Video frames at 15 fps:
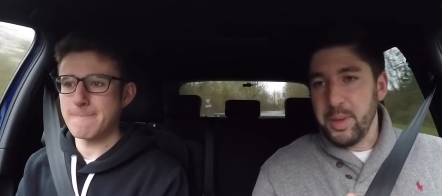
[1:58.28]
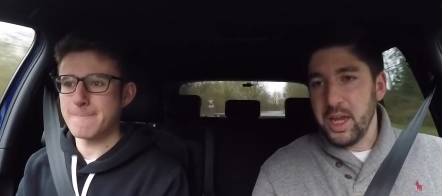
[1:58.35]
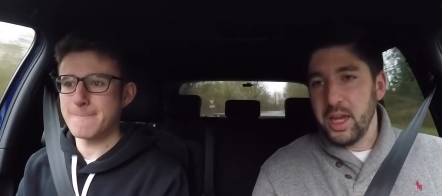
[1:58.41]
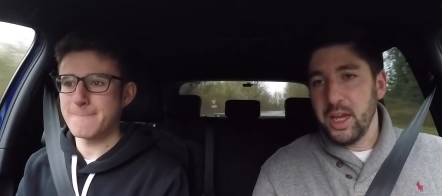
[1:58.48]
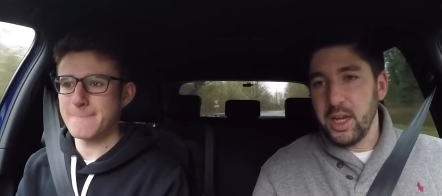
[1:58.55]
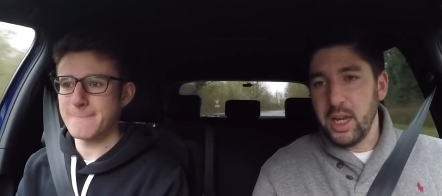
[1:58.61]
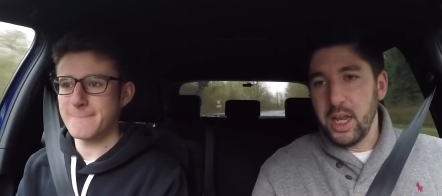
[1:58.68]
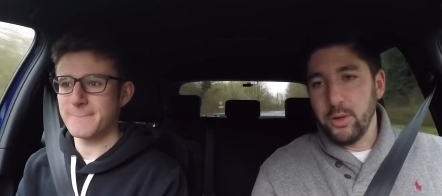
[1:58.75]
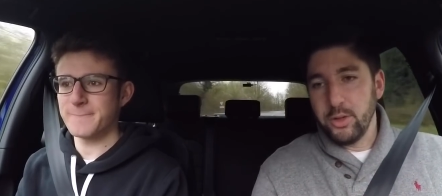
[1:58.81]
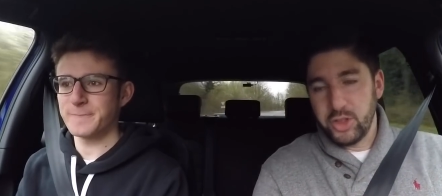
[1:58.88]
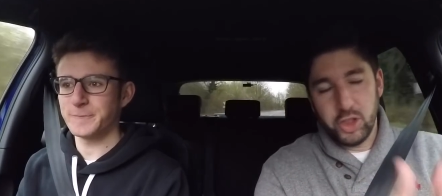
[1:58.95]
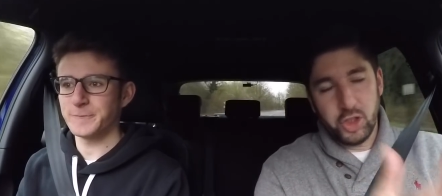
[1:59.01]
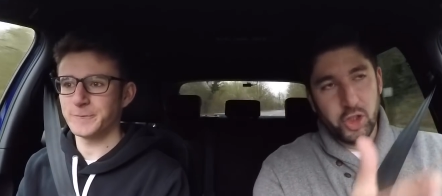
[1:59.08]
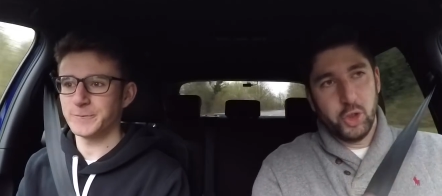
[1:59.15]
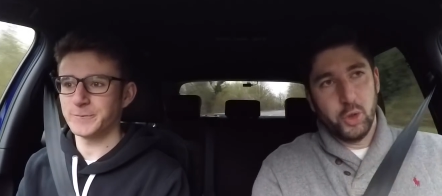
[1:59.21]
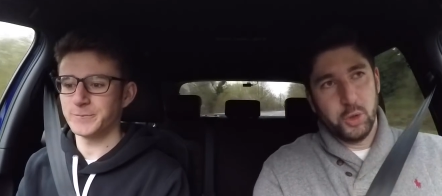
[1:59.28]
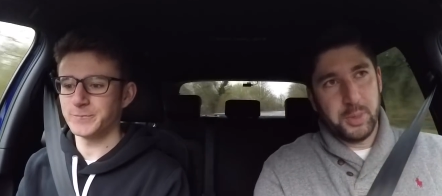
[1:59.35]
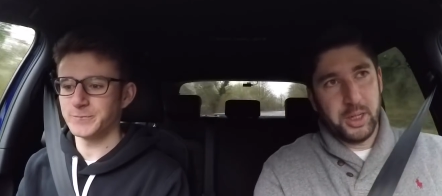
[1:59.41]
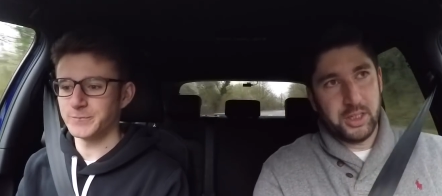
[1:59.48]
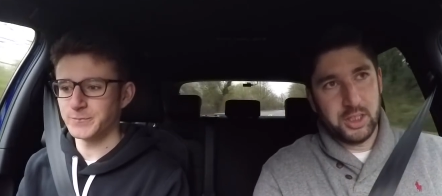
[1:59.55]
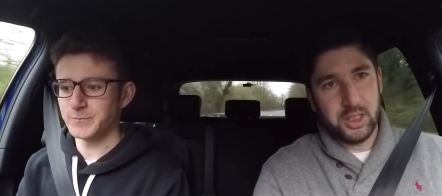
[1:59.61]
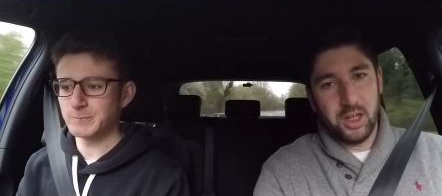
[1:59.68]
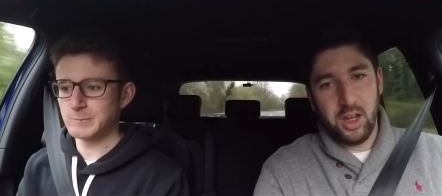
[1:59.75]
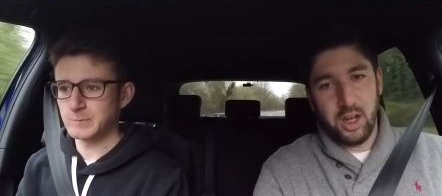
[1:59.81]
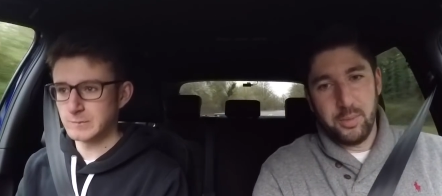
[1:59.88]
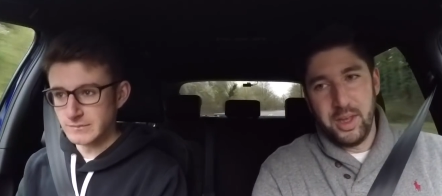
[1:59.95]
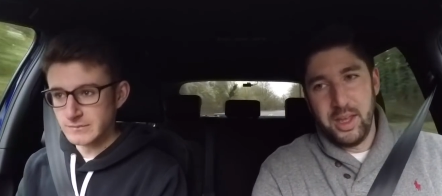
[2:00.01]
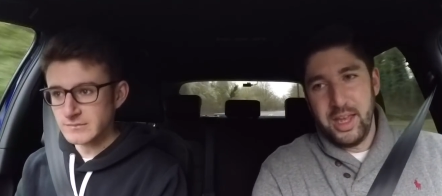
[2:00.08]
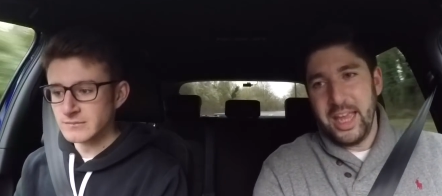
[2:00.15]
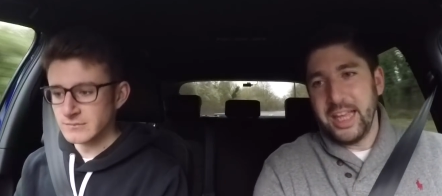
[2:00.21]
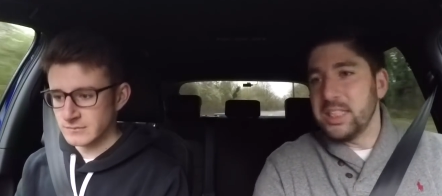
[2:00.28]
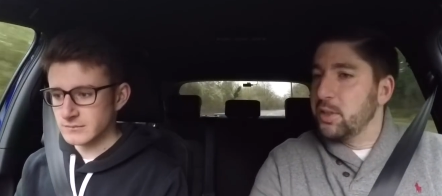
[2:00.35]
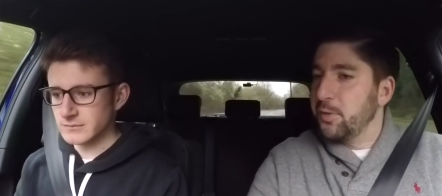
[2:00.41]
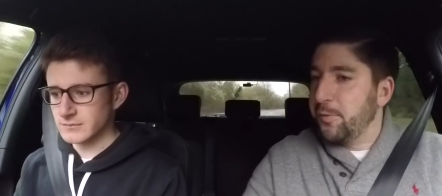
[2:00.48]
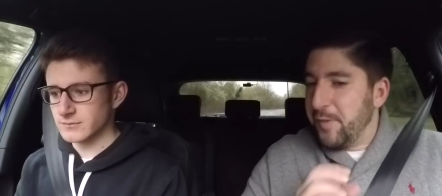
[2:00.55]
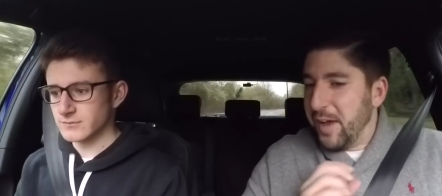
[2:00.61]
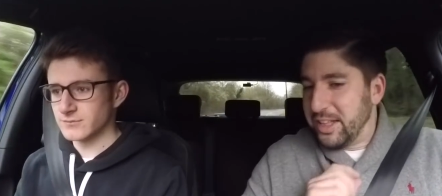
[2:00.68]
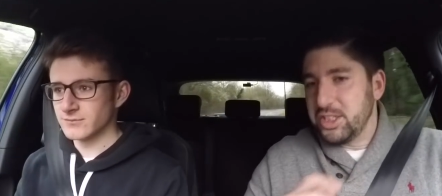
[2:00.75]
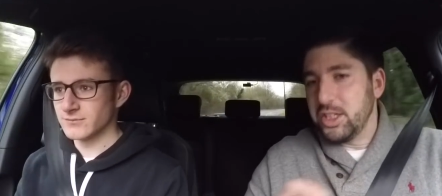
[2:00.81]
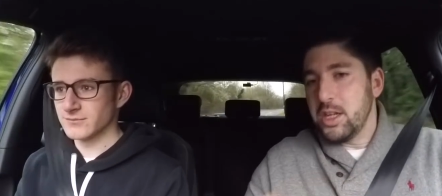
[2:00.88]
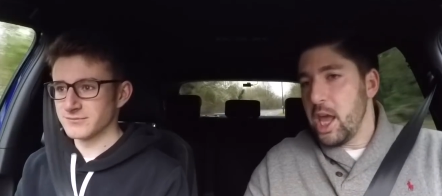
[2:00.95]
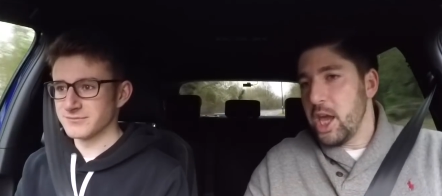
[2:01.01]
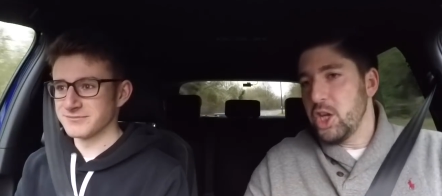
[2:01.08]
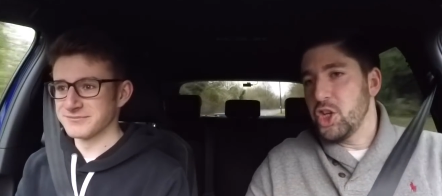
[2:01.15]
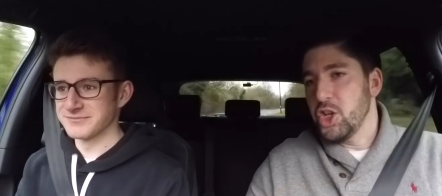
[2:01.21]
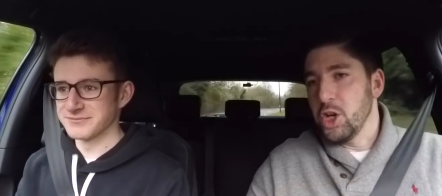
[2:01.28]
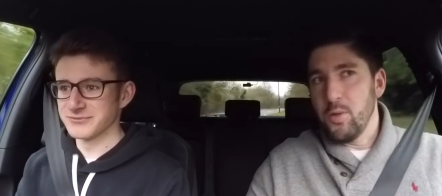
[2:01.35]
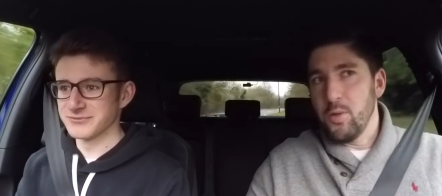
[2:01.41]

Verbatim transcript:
Speaker 1: being in here in such a short space of time is the fascination